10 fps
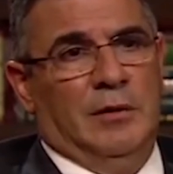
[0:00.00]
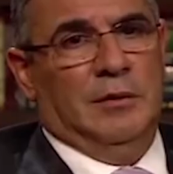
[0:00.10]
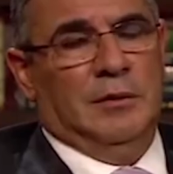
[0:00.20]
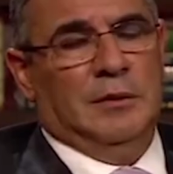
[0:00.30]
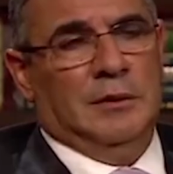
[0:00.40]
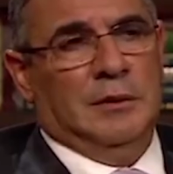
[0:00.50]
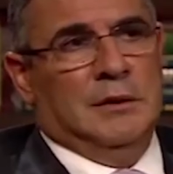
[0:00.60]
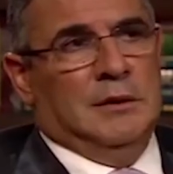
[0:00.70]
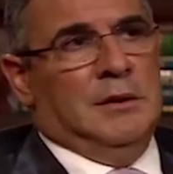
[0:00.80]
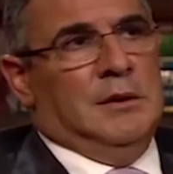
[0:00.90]
and now
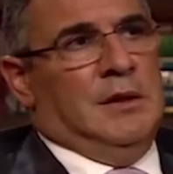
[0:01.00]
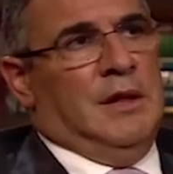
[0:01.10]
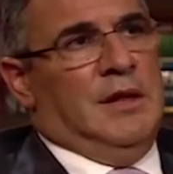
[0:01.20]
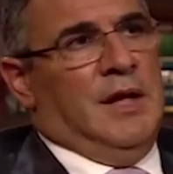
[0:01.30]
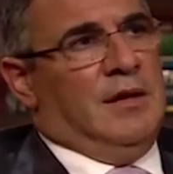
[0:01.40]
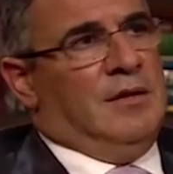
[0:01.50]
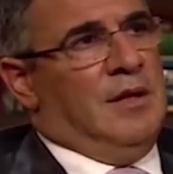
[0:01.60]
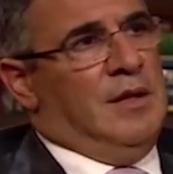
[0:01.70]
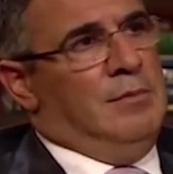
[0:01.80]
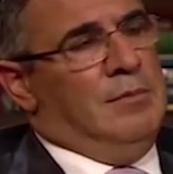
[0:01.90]
former AFL
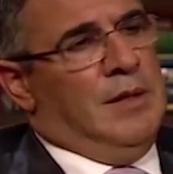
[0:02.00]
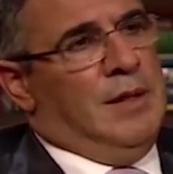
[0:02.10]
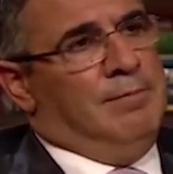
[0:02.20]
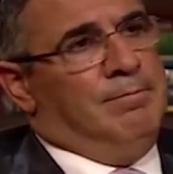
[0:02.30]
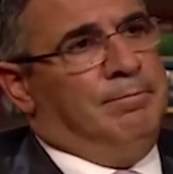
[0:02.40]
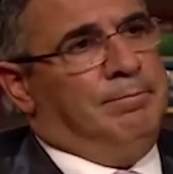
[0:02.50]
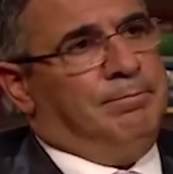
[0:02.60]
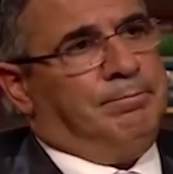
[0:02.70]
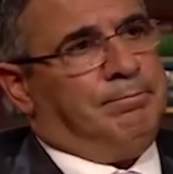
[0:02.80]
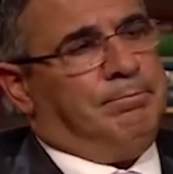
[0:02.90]
CEO Andrew
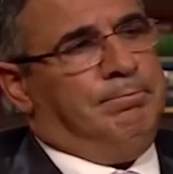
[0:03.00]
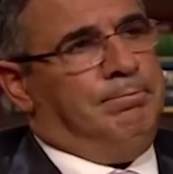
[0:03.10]
Demetriou